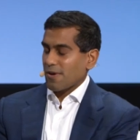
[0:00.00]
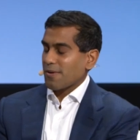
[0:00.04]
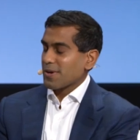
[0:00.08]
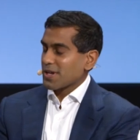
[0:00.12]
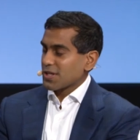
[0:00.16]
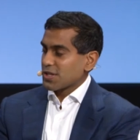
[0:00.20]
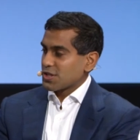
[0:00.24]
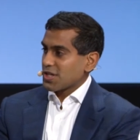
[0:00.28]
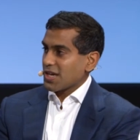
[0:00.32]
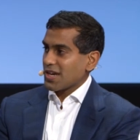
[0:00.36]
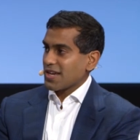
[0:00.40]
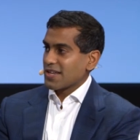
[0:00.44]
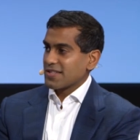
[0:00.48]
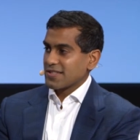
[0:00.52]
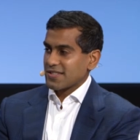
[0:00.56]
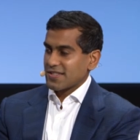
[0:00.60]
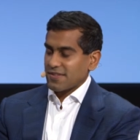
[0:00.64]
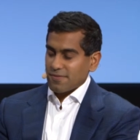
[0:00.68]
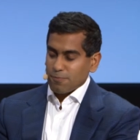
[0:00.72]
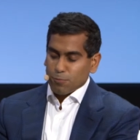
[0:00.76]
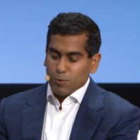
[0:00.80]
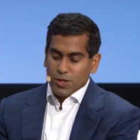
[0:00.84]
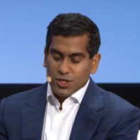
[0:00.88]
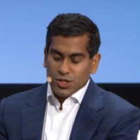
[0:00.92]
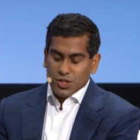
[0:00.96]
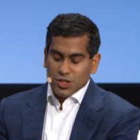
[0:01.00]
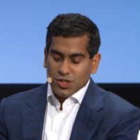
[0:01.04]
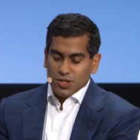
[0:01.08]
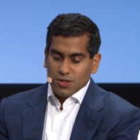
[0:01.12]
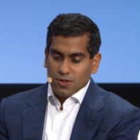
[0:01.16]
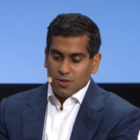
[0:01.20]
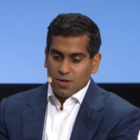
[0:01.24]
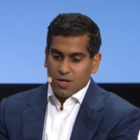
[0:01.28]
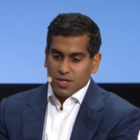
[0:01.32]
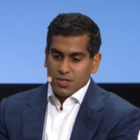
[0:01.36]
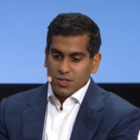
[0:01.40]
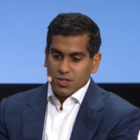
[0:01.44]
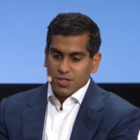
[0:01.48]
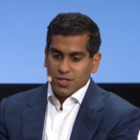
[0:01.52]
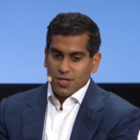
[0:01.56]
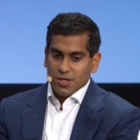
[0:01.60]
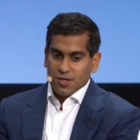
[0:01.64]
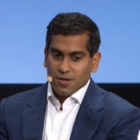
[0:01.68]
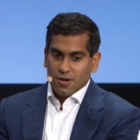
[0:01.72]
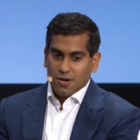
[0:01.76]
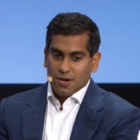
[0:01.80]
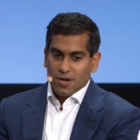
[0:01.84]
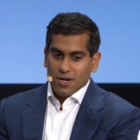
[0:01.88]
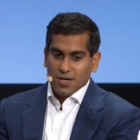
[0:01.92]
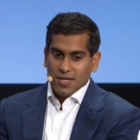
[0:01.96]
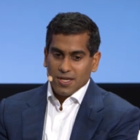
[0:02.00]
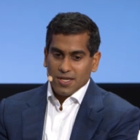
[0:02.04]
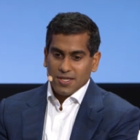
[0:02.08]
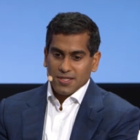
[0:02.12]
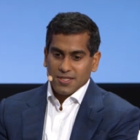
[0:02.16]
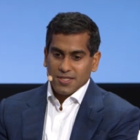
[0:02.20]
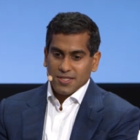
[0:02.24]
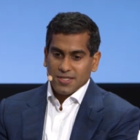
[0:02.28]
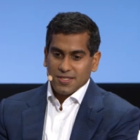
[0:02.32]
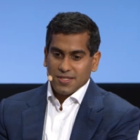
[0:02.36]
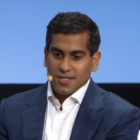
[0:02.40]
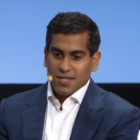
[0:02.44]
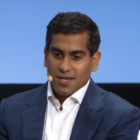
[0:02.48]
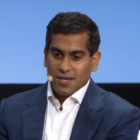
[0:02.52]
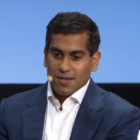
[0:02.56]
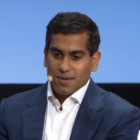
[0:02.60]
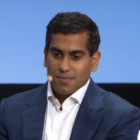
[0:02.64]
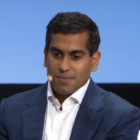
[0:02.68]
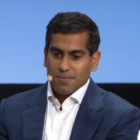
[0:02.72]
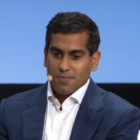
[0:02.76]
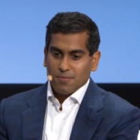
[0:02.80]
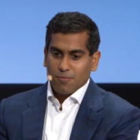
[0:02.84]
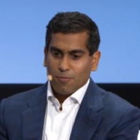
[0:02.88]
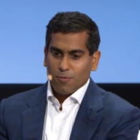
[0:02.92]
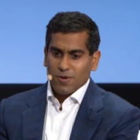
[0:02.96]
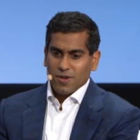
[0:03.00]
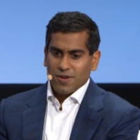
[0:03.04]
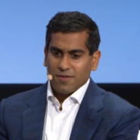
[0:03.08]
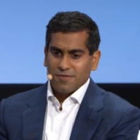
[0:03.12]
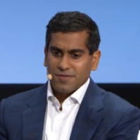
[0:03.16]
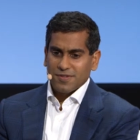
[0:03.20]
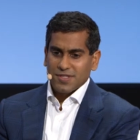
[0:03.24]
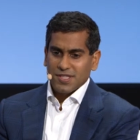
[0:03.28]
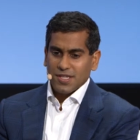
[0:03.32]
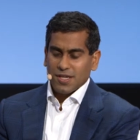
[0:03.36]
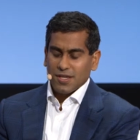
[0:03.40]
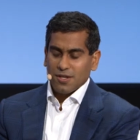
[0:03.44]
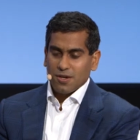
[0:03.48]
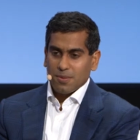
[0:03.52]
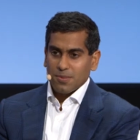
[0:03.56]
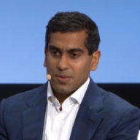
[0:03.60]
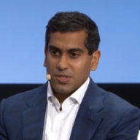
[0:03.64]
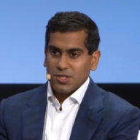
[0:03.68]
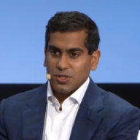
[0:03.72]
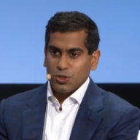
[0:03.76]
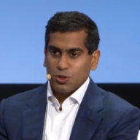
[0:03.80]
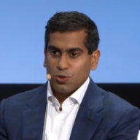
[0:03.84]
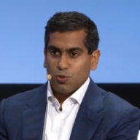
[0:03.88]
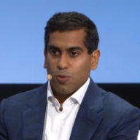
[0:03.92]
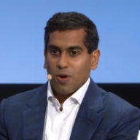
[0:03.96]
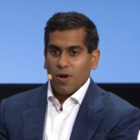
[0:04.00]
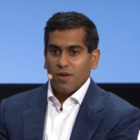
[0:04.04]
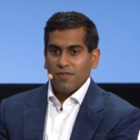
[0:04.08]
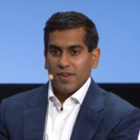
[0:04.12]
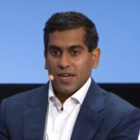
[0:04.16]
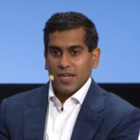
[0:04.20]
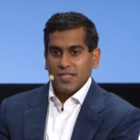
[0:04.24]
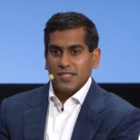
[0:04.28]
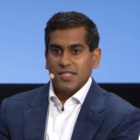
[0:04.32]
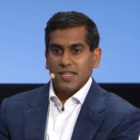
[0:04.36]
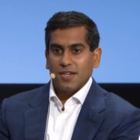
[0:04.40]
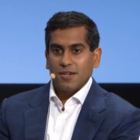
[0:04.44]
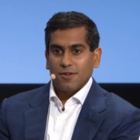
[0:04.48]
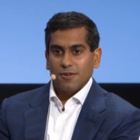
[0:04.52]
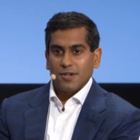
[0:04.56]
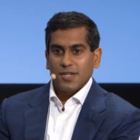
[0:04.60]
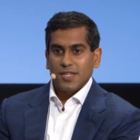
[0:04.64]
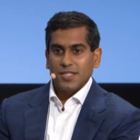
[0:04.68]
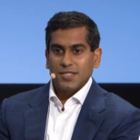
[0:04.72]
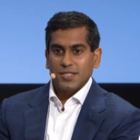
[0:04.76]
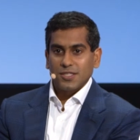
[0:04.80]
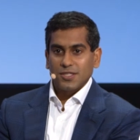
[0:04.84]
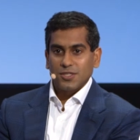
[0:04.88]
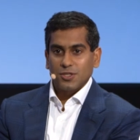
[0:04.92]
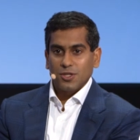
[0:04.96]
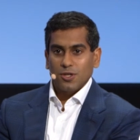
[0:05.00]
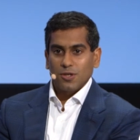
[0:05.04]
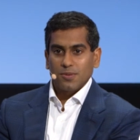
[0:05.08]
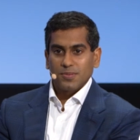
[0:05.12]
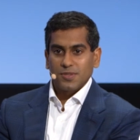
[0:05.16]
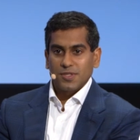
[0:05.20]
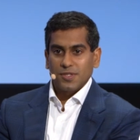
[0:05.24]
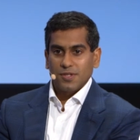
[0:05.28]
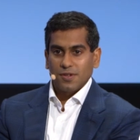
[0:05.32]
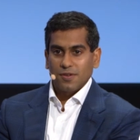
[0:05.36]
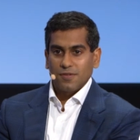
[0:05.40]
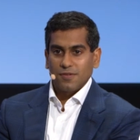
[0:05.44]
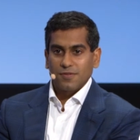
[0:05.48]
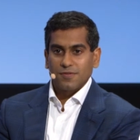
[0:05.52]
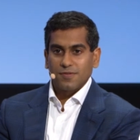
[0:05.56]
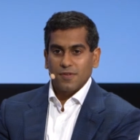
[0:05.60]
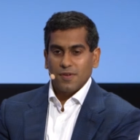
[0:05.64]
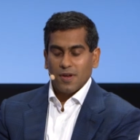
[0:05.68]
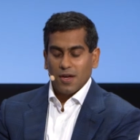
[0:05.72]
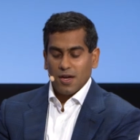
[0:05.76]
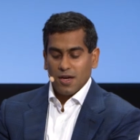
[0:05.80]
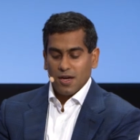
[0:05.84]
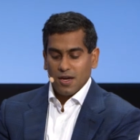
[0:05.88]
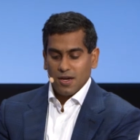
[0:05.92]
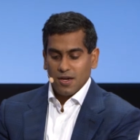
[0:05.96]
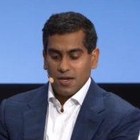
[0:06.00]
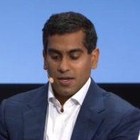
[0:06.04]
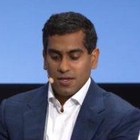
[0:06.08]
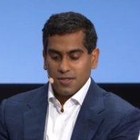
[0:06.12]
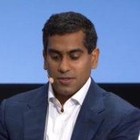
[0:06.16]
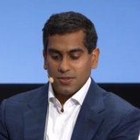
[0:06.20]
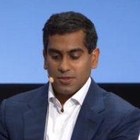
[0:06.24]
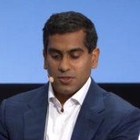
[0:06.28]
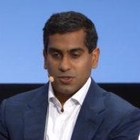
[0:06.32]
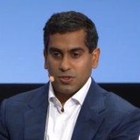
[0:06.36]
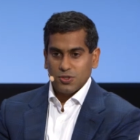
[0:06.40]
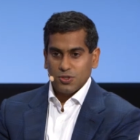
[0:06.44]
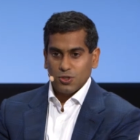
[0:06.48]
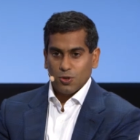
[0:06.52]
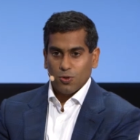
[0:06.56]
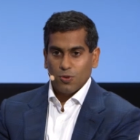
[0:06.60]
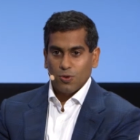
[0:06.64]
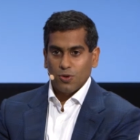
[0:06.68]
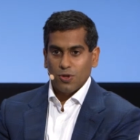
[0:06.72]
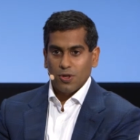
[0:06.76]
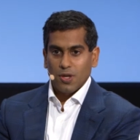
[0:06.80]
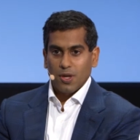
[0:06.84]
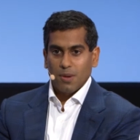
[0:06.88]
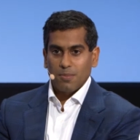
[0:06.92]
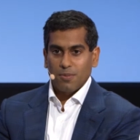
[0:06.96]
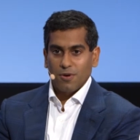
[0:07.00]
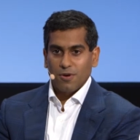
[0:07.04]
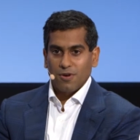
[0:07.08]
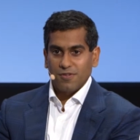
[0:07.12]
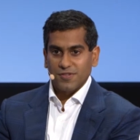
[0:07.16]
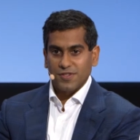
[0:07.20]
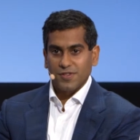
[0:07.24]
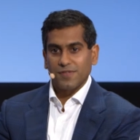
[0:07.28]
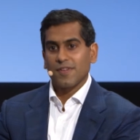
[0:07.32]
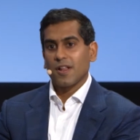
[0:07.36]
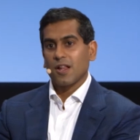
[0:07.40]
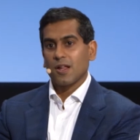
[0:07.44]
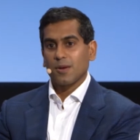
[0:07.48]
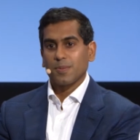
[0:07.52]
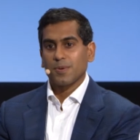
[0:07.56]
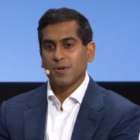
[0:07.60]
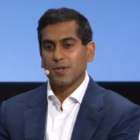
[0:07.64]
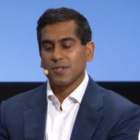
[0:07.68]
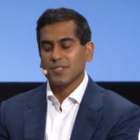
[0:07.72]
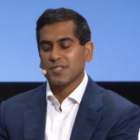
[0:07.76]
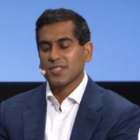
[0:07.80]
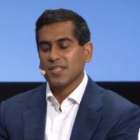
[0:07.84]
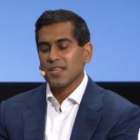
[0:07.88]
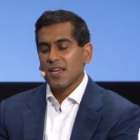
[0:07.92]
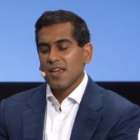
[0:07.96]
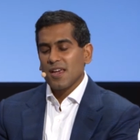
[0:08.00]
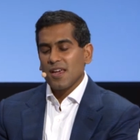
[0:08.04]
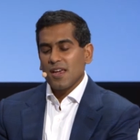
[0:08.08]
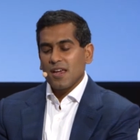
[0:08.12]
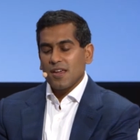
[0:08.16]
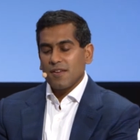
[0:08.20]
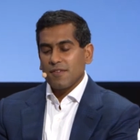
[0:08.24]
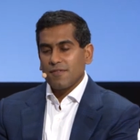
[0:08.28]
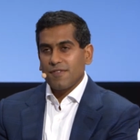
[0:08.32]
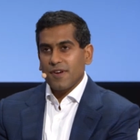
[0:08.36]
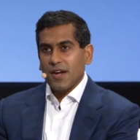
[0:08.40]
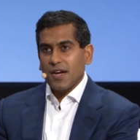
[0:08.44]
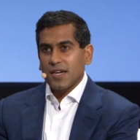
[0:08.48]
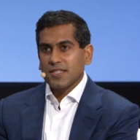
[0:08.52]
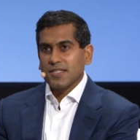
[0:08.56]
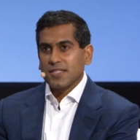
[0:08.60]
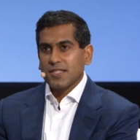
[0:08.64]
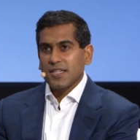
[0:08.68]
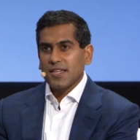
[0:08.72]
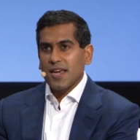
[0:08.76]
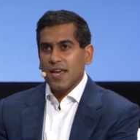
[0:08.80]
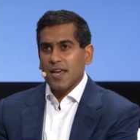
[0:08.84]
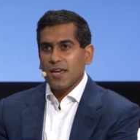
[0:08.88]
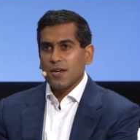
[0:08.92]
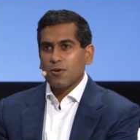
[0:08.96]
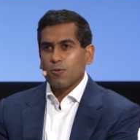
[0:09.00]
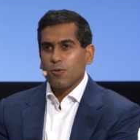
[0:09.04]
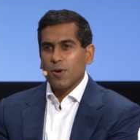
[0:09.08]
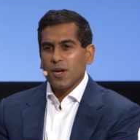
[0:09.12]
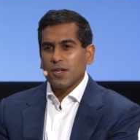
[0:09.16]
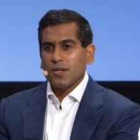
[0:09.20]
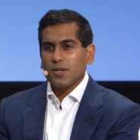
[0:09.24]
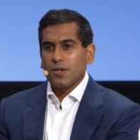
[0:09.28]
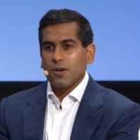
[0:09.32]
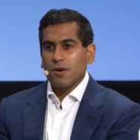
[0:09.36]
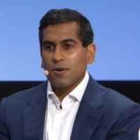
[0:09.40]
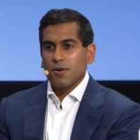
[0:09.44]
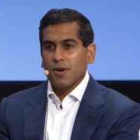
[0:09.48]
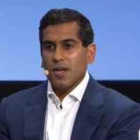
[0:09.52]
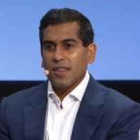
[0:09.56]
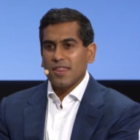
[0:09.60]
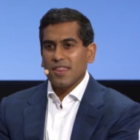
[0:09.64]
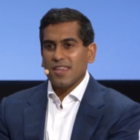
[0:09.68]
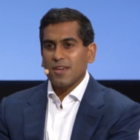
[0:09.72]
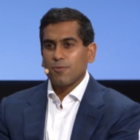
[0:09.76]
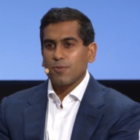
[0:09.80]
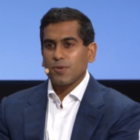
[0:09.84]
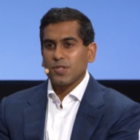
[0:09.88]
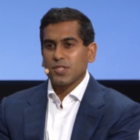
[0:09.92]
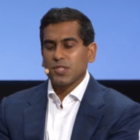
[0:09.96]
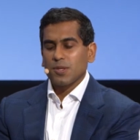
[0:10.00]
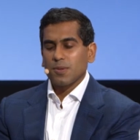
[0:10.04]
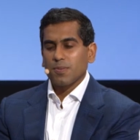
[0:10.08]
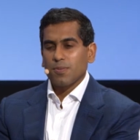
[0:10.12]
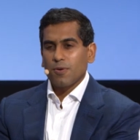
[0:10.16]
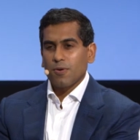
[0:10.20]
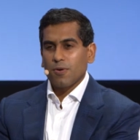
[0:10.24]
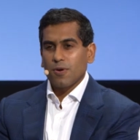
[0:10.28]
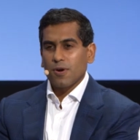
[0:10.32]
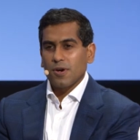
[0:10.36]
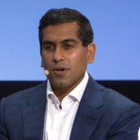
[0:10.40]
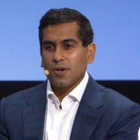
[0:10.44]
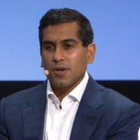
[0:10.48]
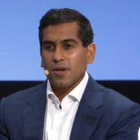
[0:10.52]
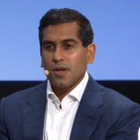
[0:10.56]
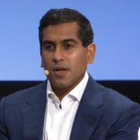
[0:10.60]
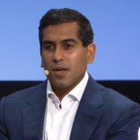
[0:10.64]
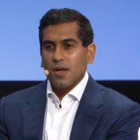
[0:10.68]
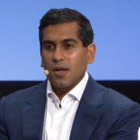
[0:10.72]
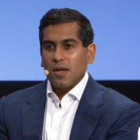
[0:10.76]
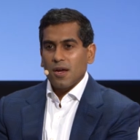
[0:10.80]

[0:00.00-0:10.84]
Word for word: growing chains, and we just launched in August. Um, we've seen almost a 12x increase in terms of uh, total number of developers. In fact, today, QuickNode, I think we support